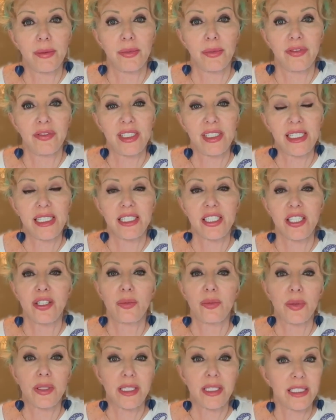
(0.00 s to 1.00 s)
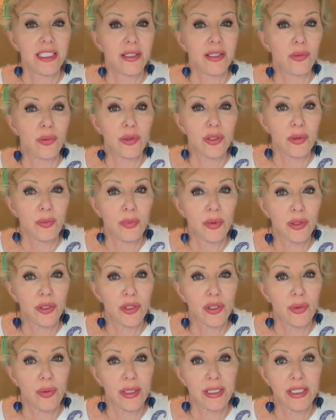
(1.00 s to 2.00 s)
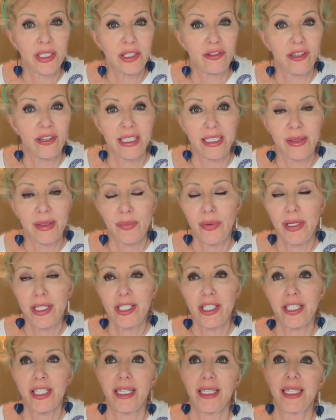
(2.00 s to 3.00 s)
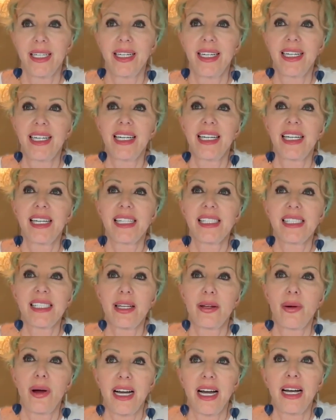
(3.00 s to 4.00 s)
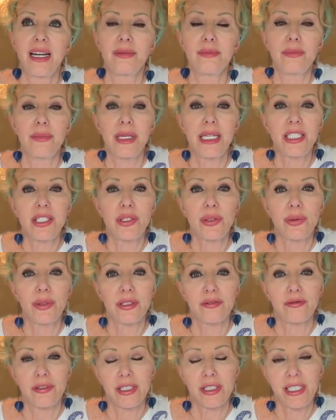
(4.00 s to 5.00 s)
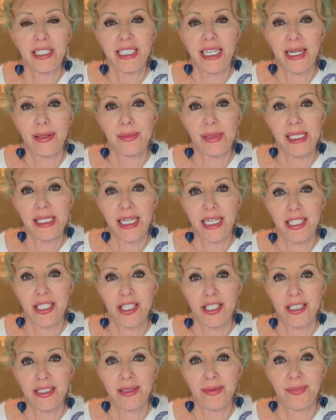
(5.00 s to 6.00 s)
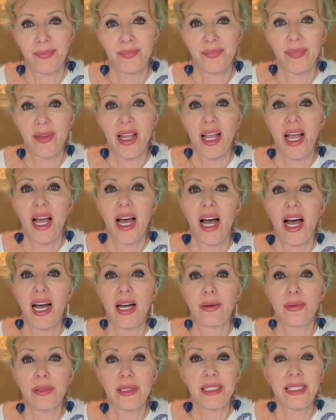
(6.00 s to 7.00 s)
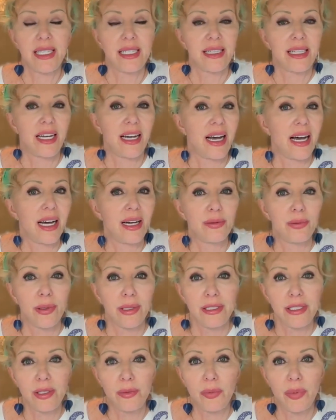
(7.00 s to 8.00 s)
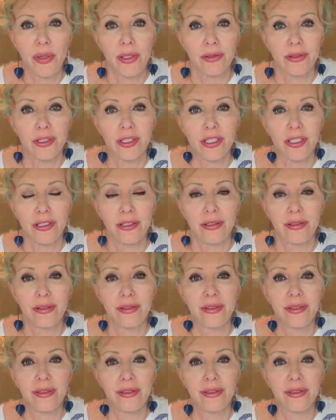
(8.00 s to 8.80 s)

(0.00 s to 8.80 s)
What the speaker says: and visit you, but I don't want to put you under any pressure. So I'll meet you at Rotterdam station. I will sit there. I won't approach you.